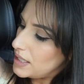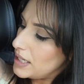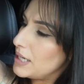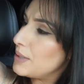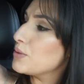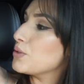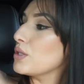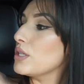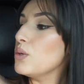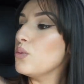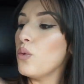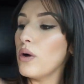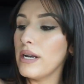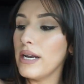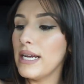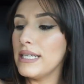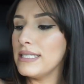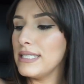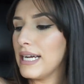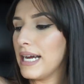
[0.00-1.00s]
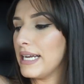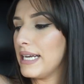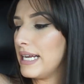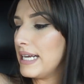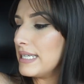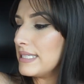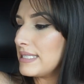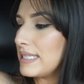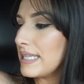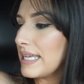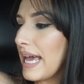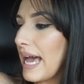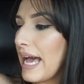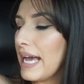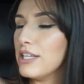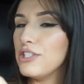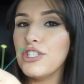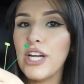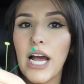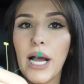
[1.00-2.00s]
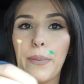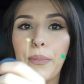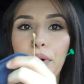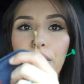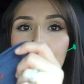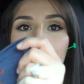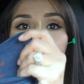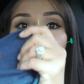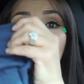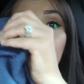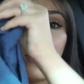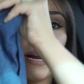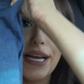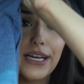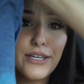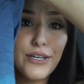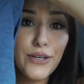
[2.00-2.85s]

It was only $1.99, and it's the Cat and Jack brand, brand